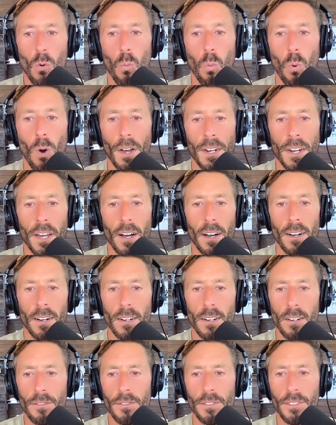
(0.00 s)
one
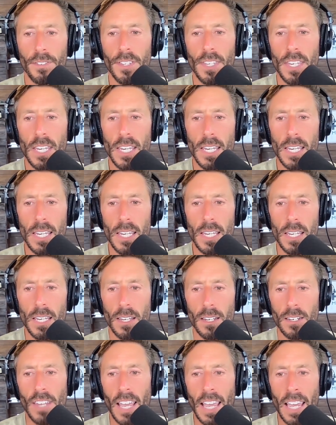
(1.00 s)
of
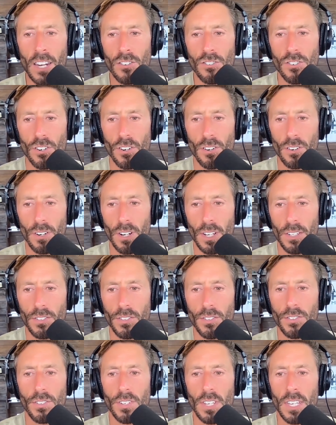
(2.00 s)
the
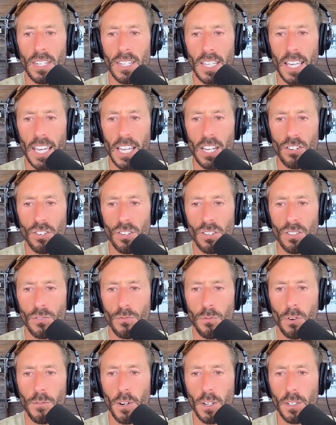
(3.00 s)
dangerous indications
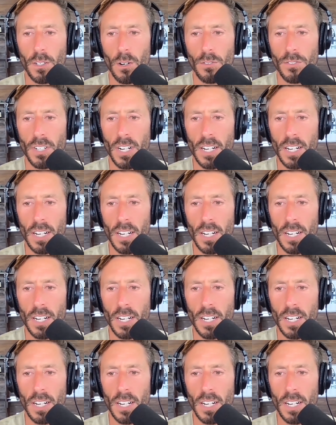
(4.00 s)
for fructose.